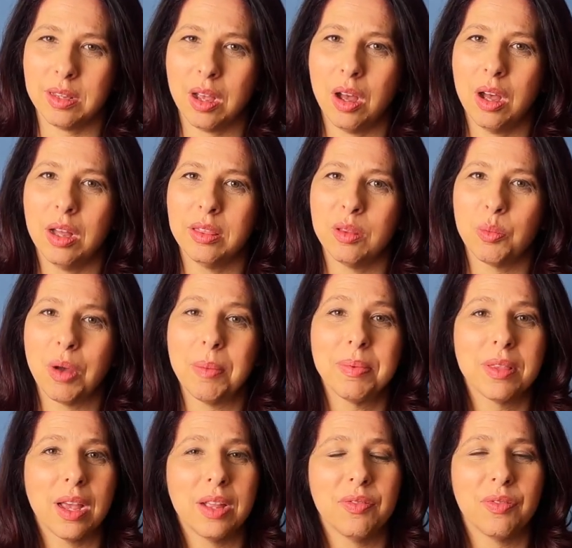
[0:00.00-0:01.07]
on the
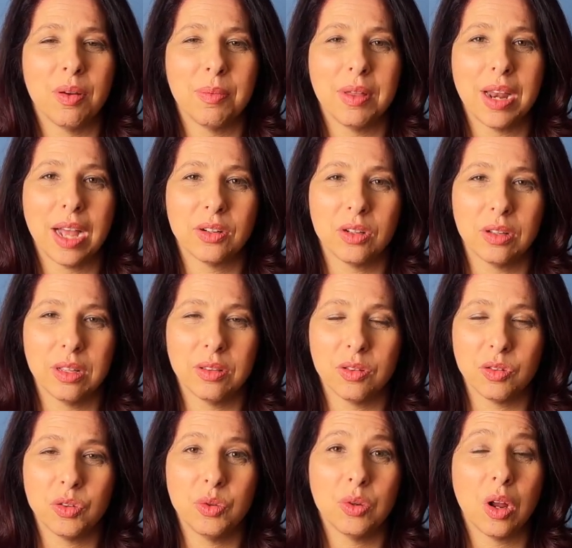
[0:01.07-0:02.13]
website from the National
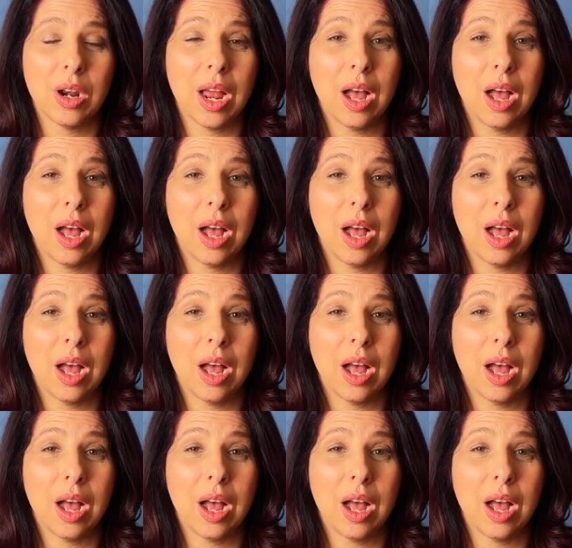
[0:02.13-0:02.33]
Institute on